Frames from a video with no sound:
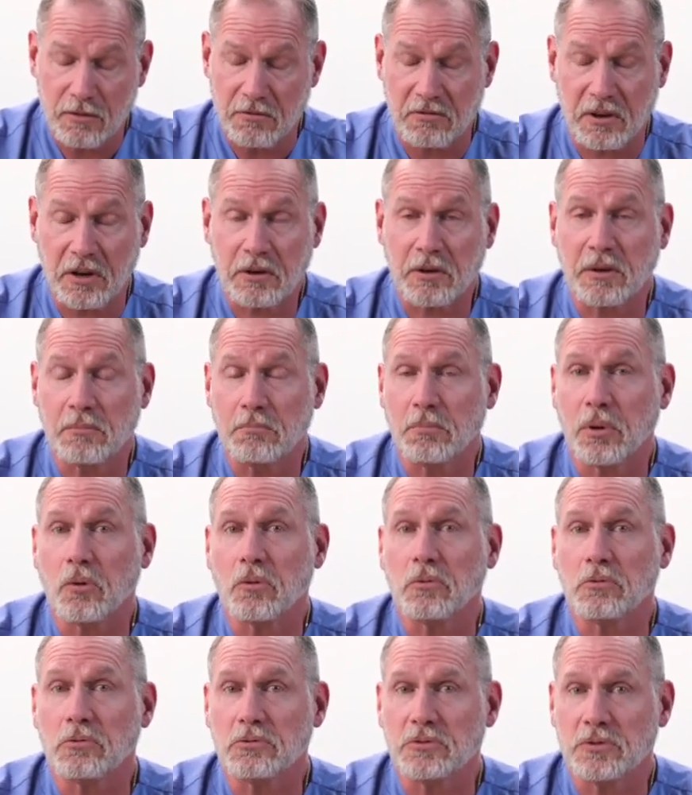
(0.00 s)
Very
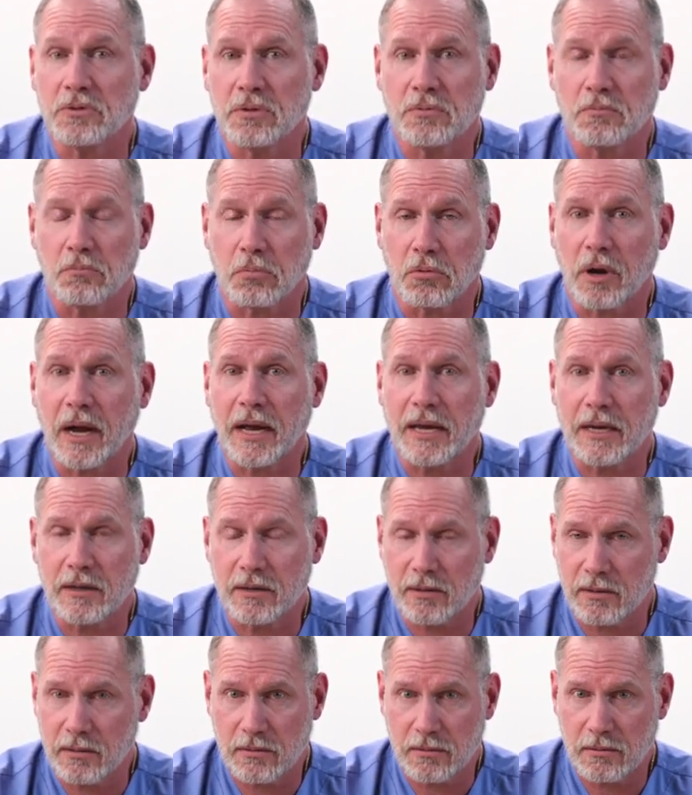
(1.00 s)
bold,
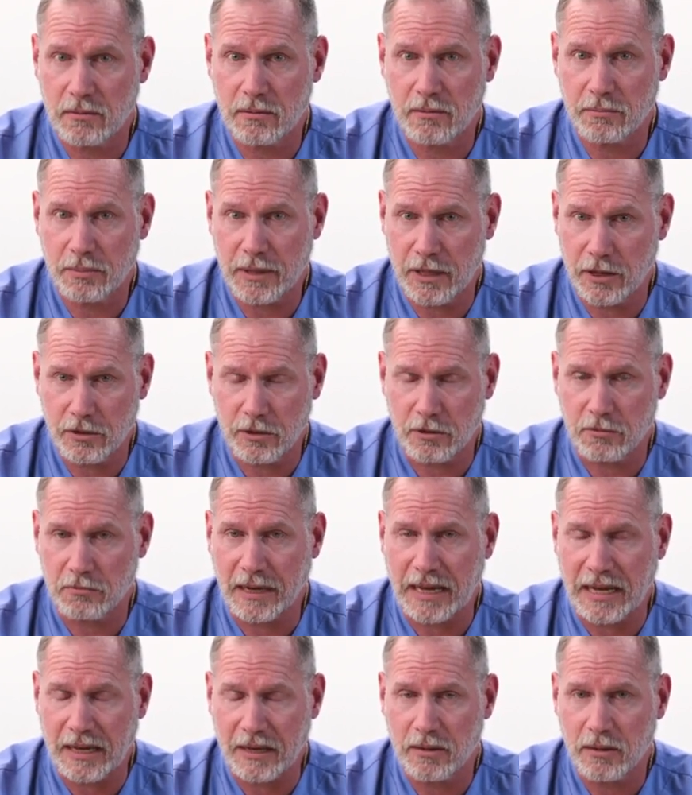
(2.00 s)
bright pink or
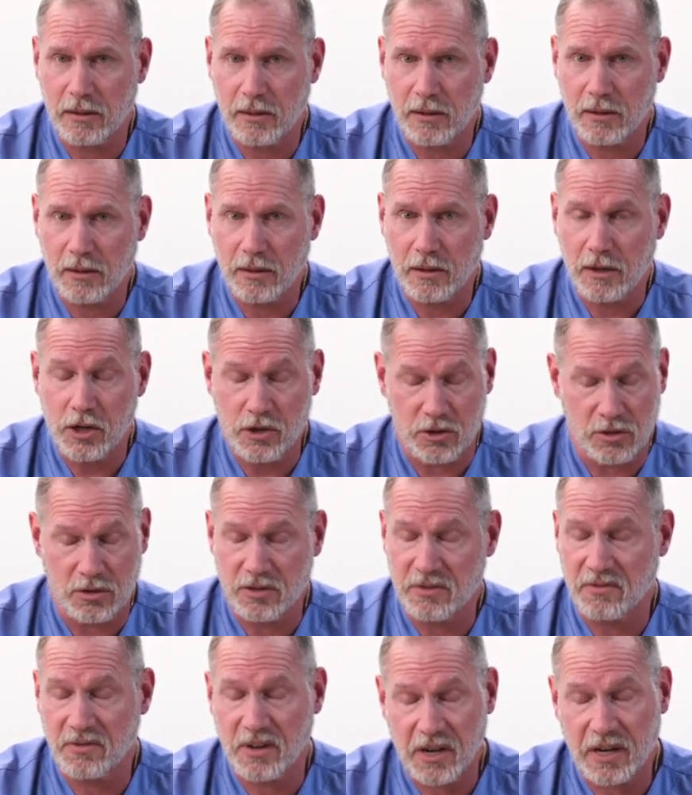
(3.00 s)
red
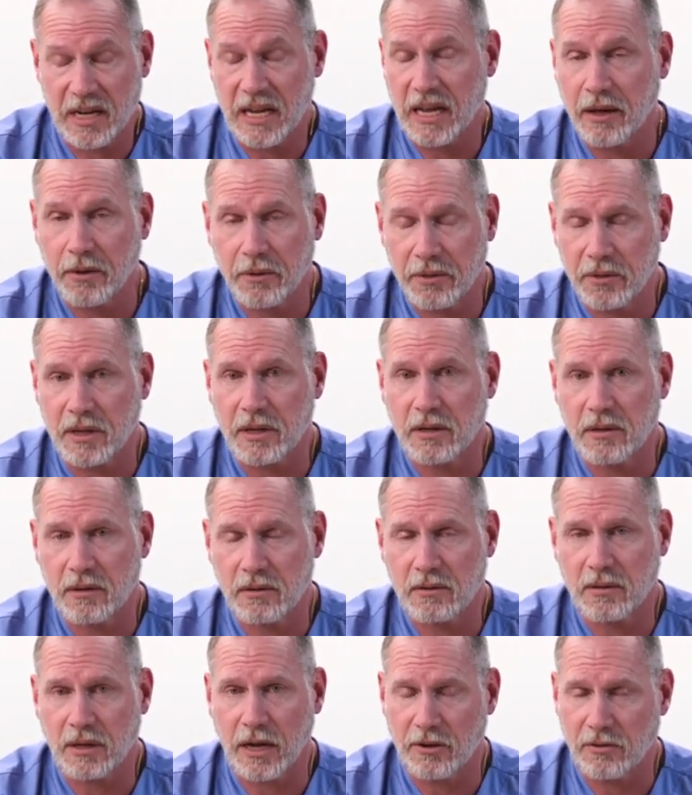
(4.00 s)
shows a very healthy
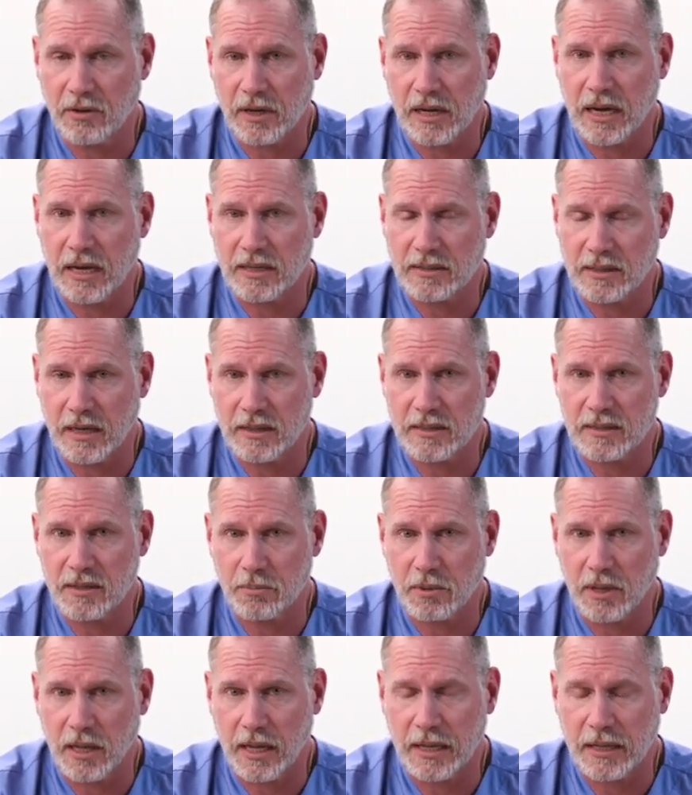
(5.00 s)
nitric oxide
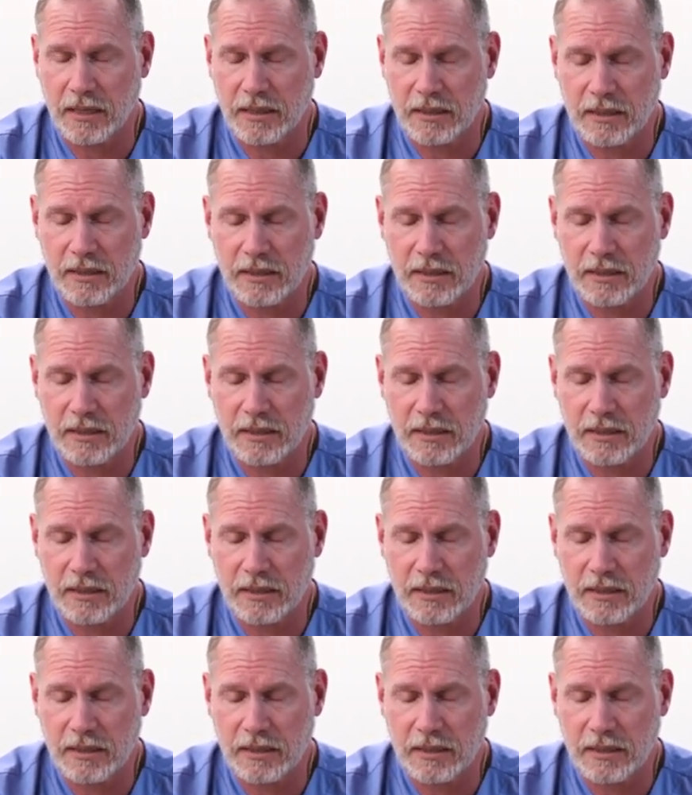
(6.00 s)
supply.